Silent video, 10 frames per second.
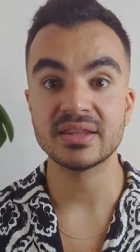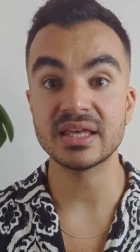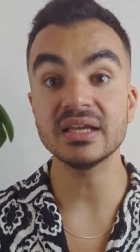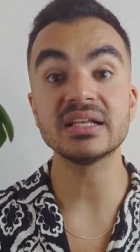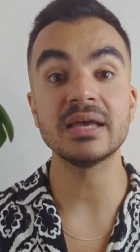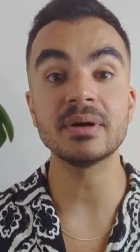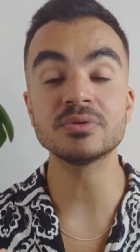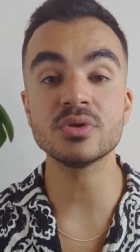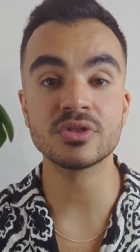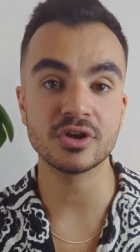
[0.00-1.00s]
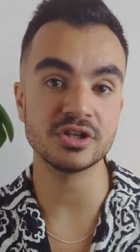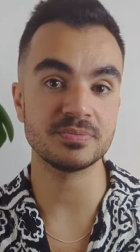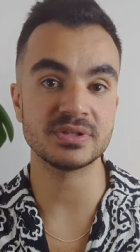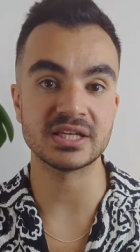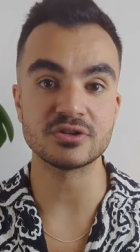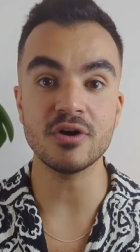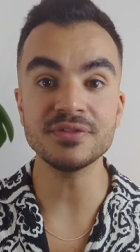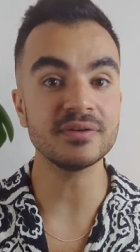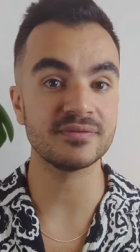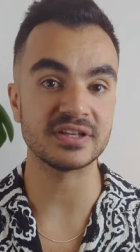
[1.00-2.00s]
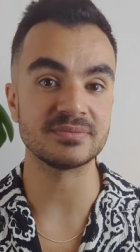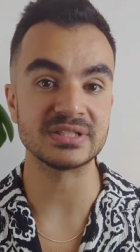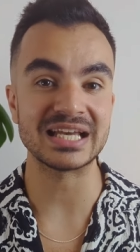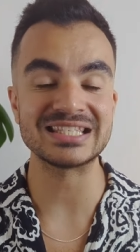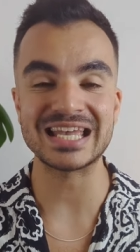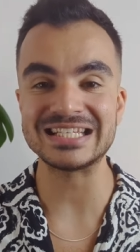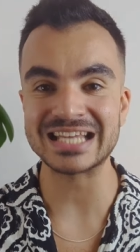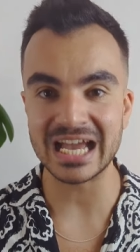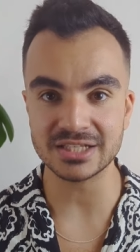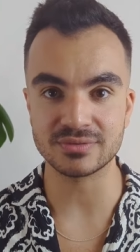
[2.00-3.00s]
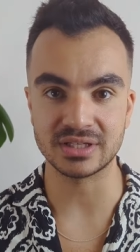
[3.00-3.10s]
They can claim up to 30% of their investment as a tax